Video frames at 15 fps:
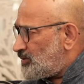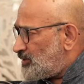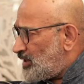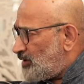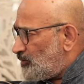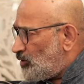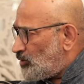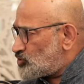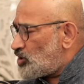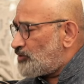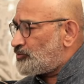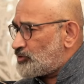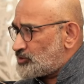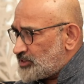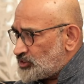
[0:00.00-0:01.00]
They will also,
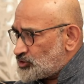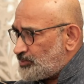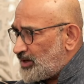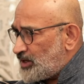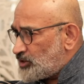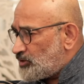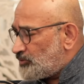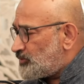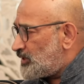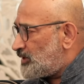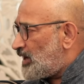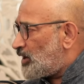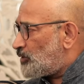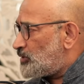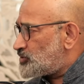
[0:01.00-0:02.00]
of course, in spite of
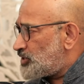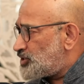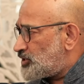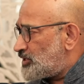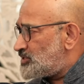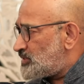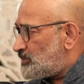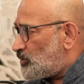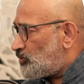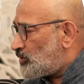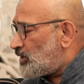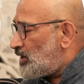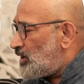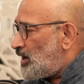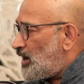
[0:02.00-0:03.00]
the accusations about
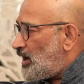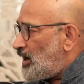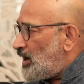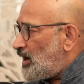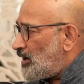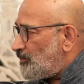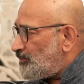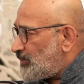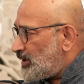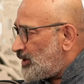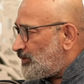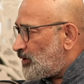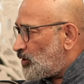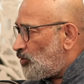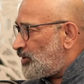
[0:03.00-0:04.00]

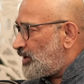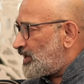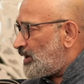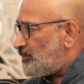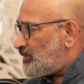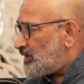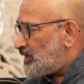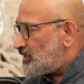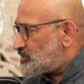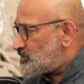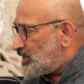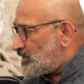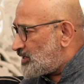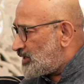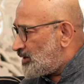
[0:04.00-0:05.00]
the crony capitalists
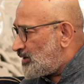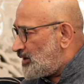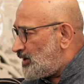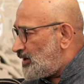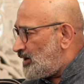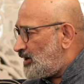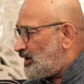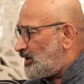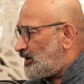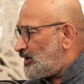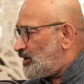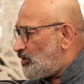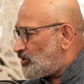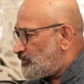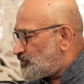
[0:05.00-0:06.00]
getting a lot